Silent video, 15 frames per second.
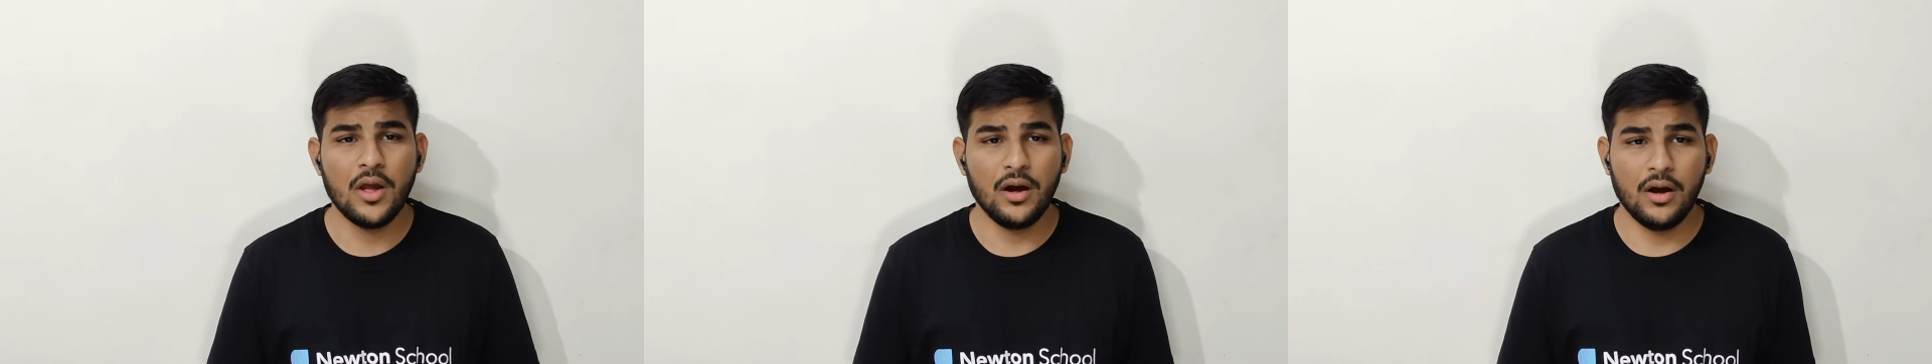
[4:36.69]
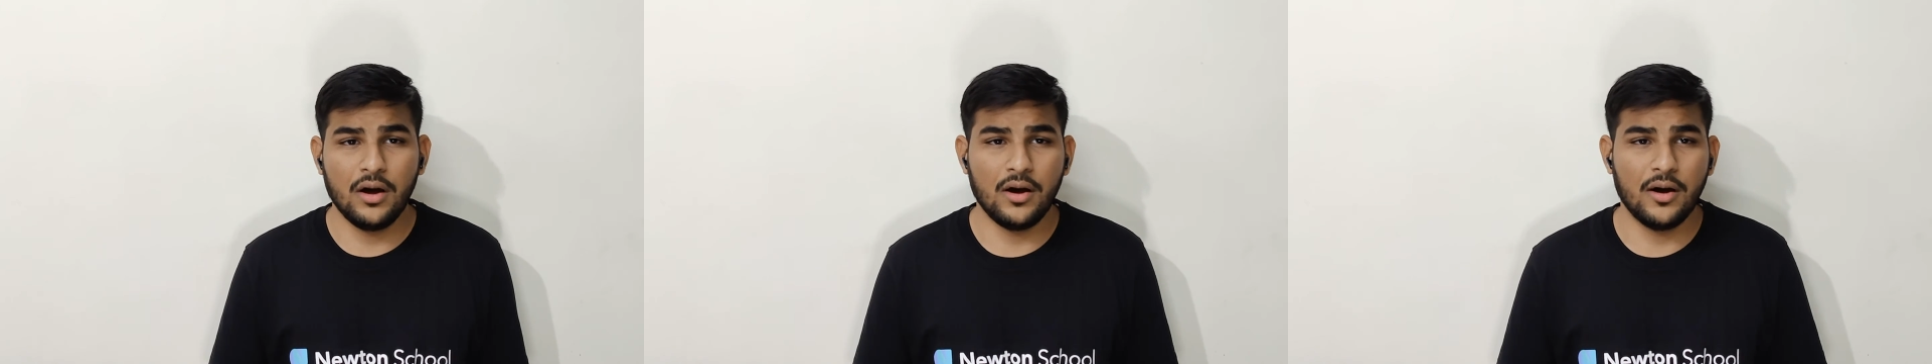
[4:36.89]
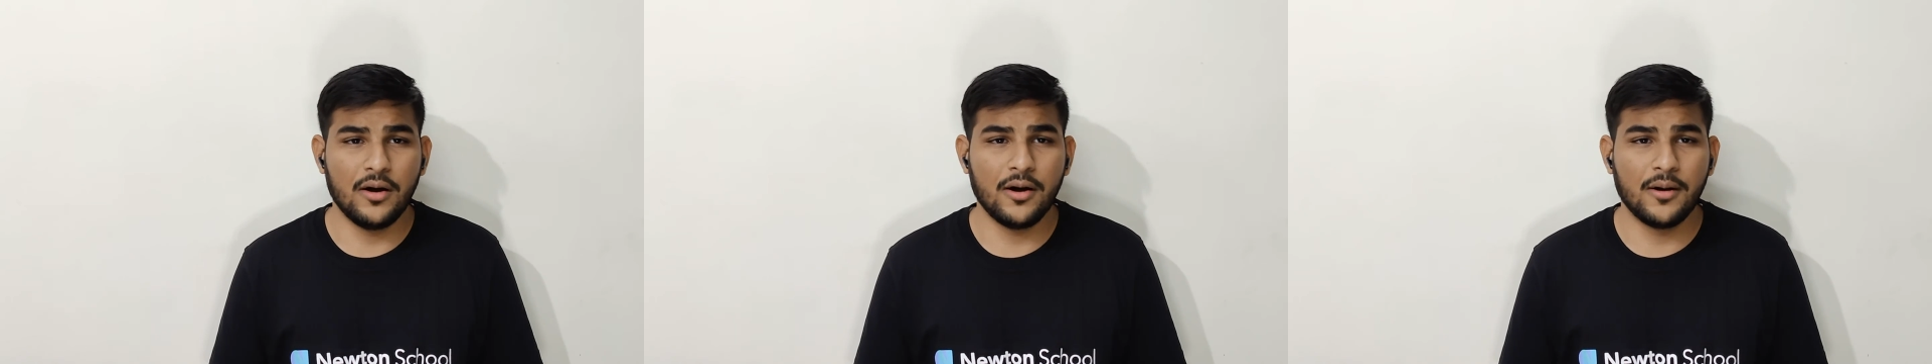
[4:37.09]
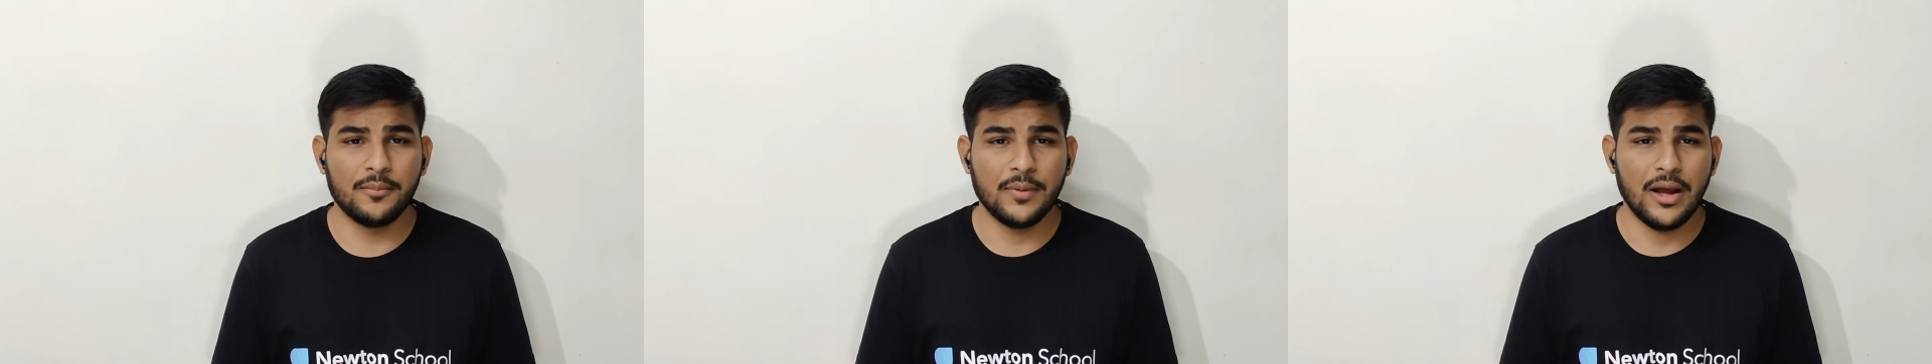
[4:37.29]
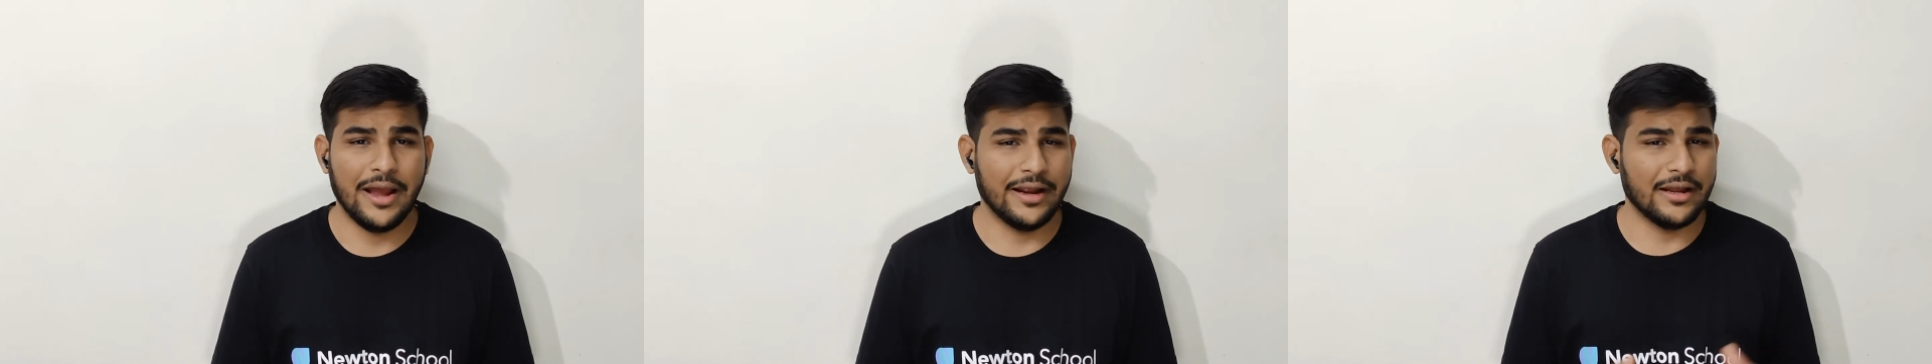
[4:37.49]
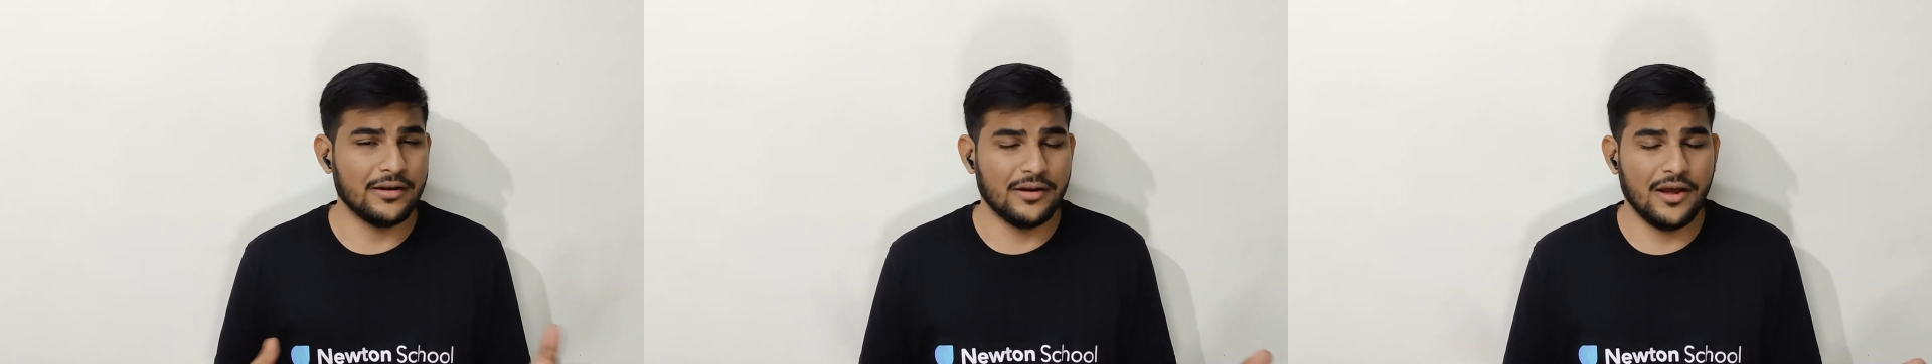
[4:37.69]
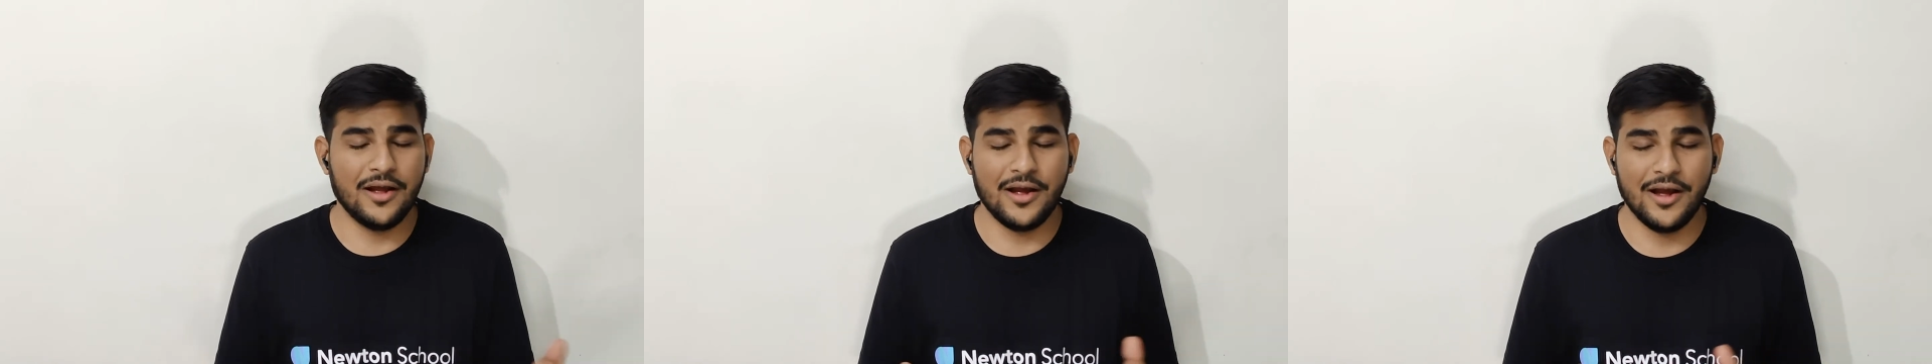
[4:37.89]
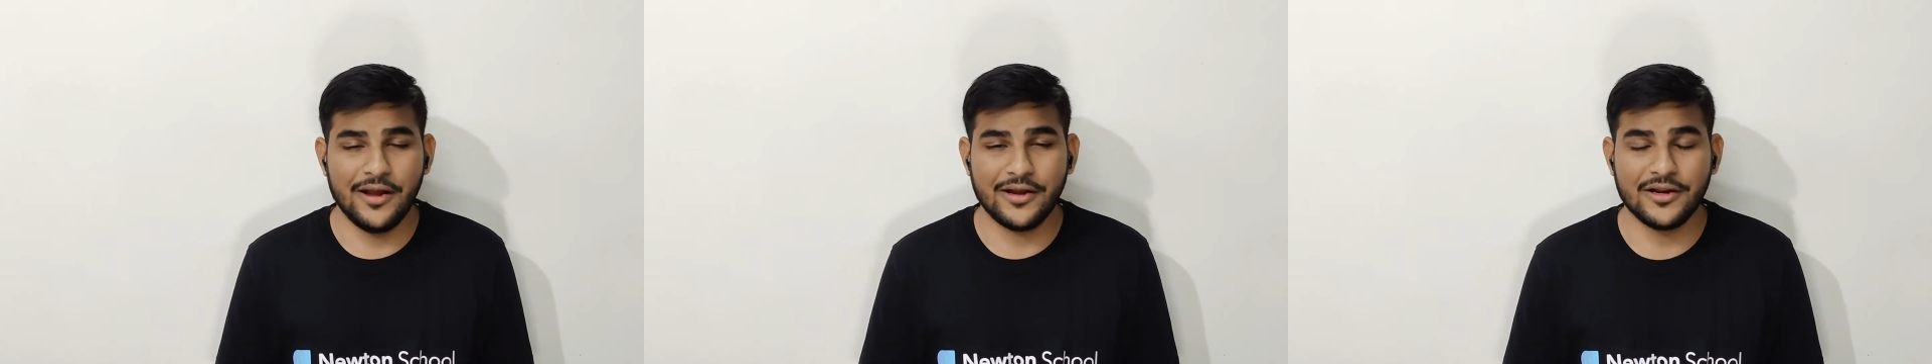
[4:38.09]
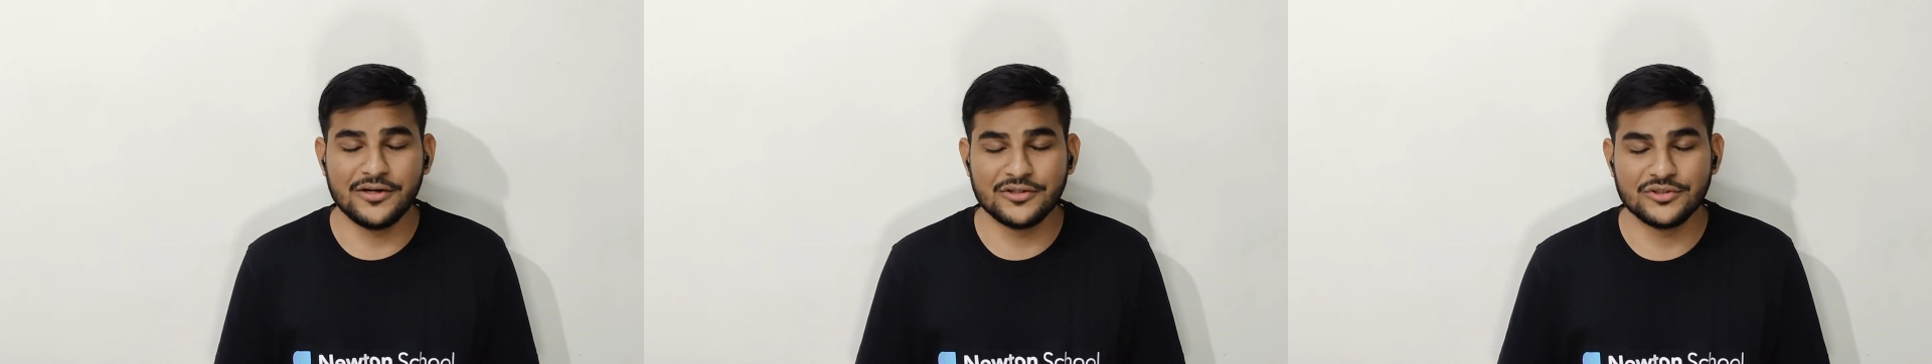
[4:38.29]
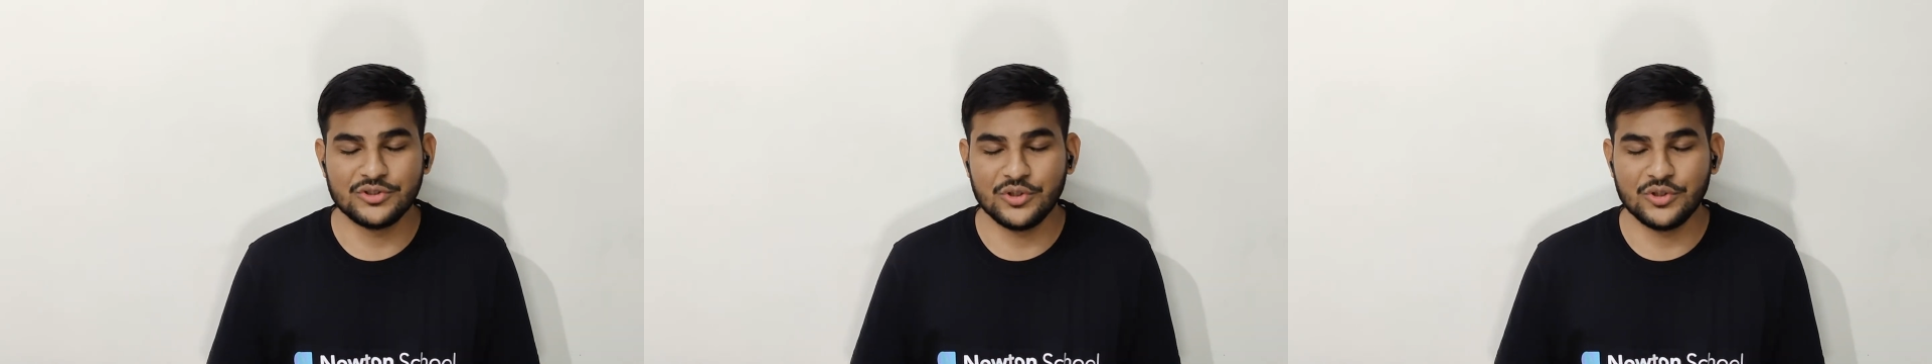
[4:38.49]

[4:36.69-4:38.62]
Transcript: I can